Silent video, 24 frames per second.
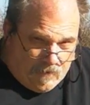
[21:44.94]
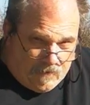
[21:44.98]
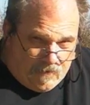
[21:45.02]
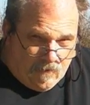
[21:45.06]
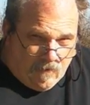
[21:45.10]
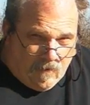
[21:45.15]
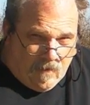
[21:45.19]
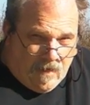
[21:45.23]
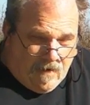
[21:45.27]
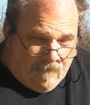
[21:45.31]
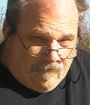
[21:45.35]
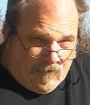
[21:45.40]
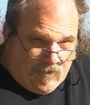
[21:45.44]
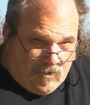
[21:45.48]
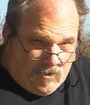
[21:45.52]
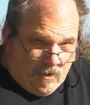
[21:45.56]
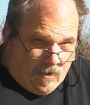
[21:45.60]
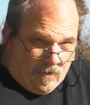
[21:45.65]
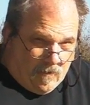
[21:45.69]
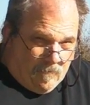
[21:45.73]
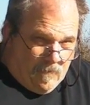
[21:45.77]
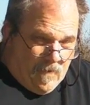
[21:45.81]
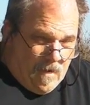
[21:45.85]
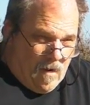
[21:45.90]
we still have to
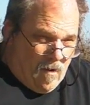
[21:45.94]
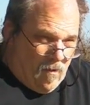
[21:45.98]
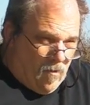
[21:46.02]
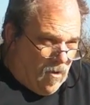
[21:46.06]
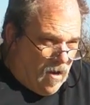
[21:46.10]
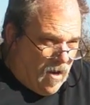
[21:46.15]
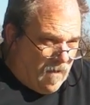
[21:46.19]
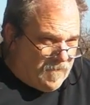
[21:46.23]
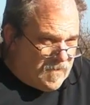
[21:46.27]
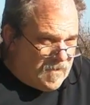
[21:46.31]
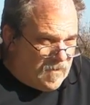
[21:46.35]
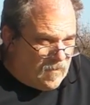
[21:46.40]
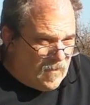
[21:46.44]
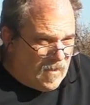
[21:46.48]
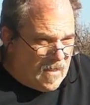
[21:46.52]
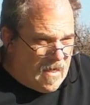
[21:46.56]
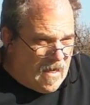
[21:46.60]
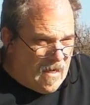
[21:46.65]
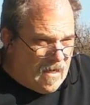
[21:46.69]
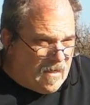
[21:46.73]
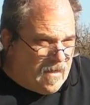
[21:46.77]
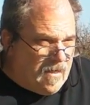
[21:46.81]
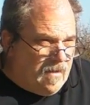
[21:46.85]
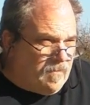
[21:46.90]
shut the power off, so we
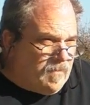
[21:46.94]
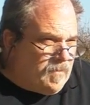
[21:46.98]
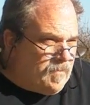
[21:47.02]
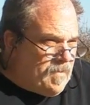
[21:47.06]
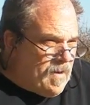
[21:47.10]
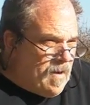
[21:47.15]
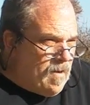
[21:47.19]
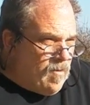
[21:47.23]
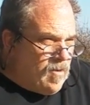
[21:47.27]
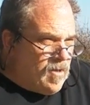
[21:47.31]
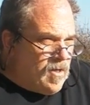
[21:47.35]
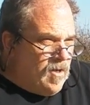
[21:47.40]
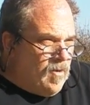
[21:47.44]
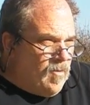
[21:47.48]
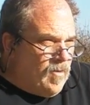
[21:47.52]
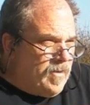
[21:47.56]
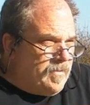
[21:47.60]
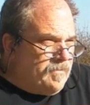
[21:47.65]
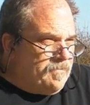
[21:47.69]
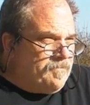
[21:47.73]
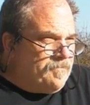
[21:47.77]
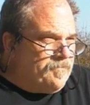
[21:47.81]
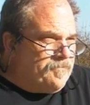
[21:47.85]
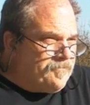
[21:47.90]
can't keep the power going,
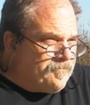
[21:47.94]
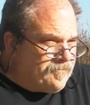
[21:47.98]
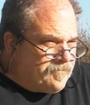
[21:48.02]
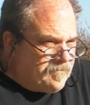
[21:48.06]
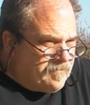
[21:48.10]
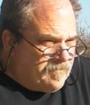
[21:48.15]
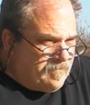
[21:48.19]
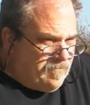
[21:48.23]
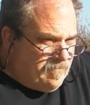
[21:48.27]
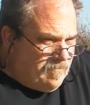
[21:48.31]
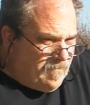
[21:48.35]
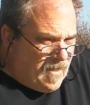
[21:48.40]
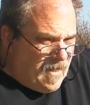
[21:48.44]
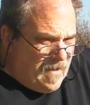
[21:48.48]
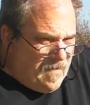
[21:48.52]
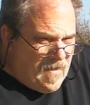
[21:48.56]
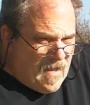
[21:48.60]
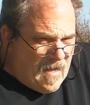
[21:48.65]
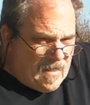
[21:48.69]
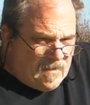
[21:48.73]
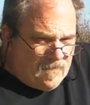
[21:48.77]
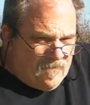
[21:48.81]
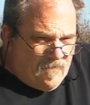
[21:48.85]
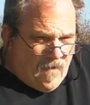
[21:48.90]
and
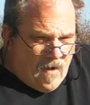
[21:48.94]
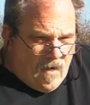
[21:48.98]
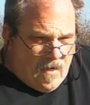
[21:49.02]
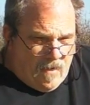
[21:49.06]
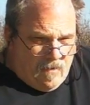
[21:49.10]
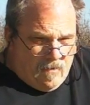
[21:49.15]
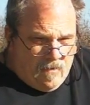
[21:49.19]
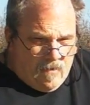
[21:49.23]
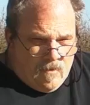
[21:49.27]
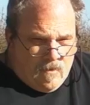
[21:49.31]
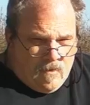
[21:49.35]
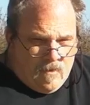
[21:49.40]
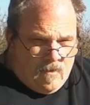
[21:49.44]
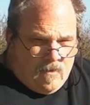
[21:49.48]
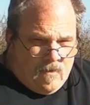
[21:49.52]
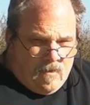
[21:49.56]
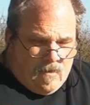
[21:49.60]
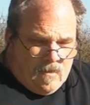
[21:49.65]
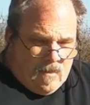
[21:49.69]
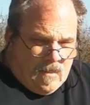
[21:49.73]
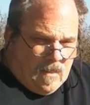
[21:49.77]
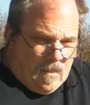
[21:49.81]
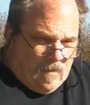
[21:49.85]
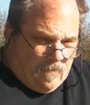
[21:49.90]
that's fine.
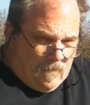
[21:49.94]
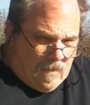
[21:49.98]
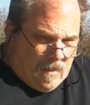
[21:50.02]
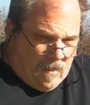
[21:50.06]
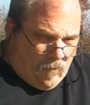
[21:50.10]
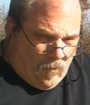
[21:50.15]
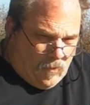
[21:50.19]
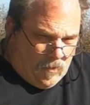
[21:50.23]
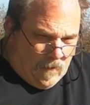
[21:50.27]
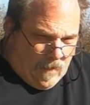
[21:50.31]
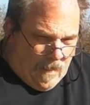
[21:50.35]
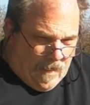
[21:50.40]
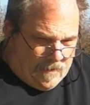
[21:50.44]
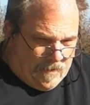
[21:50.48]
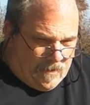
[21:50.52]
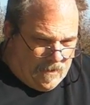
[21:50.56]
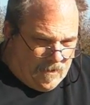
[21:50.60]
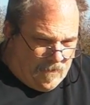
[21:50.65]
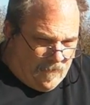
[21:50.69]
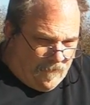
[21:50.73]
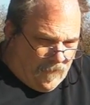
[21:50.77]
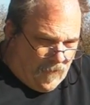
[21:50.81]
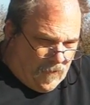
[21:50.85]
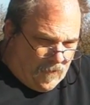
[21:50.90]
I would like to
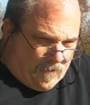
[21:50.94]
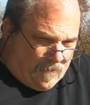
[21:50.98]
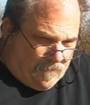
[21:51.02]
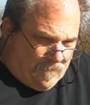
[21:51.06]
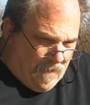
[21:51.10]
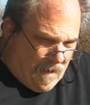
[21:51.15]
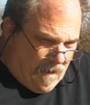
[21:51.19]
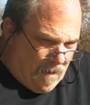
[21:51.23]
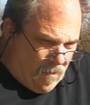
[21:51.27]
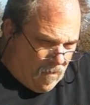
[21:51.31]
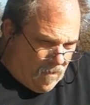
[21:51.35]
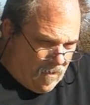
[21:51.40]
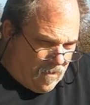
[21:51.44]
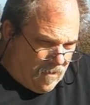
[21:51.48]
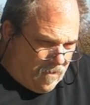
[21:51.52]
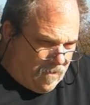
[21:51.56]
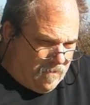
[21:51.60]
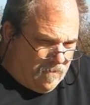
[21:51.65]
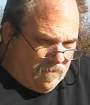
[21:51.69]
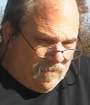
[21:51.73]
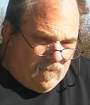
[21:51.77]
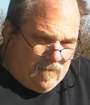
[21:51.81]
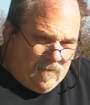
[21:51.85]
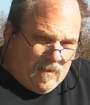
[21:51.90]
divert the power
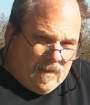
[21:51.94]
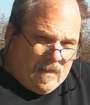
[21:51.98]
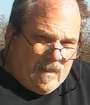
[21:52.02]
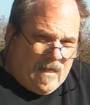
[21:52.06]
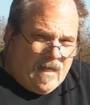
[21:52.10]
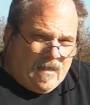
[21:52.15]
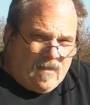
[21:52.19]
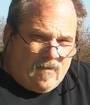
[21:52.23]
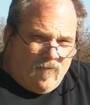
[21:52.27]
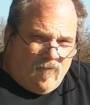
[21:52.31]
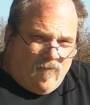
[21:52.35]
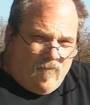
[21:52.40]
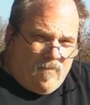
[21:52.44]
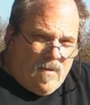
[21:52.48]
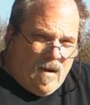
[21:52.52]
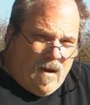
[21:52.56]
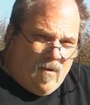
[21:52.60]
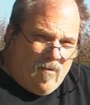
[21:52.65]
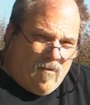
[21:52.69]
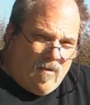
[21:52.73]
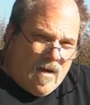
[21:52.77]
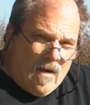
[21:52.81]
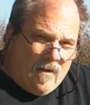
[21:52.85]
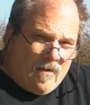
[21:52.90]
in case of a
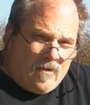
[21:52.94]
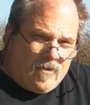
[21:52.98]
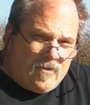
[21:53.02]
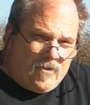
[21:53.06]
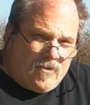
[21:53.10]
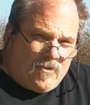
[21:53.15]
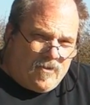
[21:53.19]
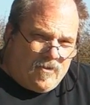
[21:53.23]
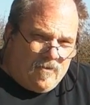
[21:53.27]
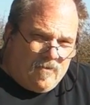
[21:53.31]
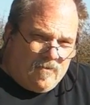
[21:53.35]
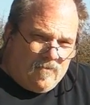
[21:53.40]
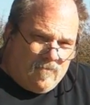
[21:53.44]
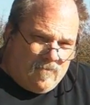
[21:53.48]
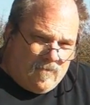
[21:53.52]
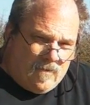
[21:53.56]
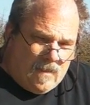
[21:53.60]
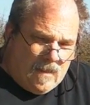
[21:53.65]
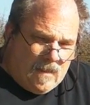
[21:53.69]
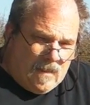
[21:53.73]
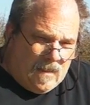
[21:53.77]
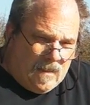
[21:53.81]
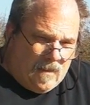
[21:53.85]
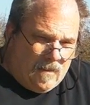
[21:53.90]
power outage to
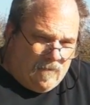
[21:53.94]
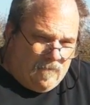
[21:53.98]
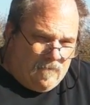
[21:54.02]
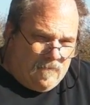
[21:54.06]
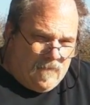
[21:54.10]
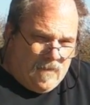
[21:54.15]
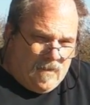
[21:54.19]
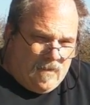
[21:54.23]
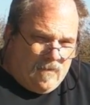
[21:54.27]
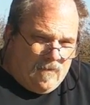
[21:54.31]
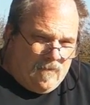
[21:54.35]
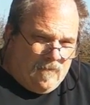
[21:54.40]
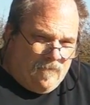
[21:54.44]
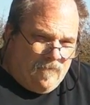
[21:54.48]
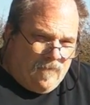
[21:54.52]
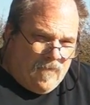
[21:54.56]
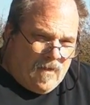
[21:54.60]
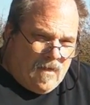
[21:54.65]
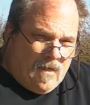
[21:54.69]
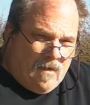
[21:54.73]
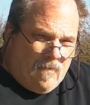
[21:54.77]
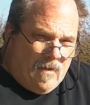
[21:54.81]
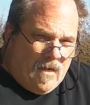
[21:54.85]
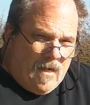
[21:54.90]

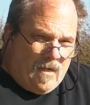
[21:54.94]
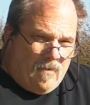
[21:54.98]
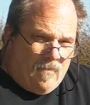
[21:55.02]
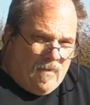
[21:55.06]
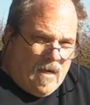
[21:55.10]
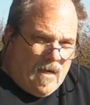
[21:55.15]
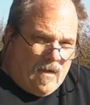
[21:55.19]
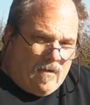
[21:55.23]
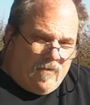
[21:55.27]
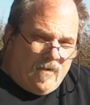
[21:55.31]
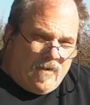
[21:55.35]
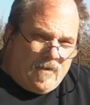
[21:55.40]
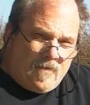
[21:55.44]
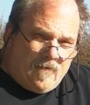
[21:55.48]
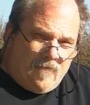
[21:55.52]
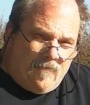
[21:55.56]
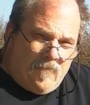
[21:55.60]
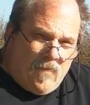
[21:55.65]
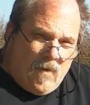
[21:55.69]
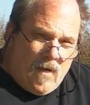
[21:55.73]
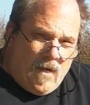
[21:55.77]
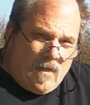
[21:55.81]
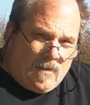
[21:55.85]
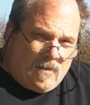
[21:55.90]
a bank of batteries
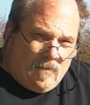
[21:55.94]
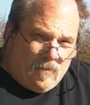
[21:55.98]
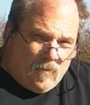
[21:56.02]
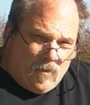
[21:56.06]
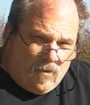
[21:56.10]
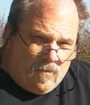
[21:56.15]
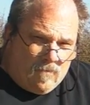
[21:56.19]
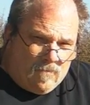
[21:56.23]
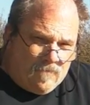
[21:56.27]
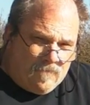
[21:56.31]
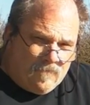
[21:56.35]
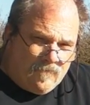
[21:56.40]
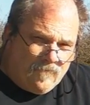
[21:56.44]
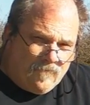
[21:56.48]
if possible,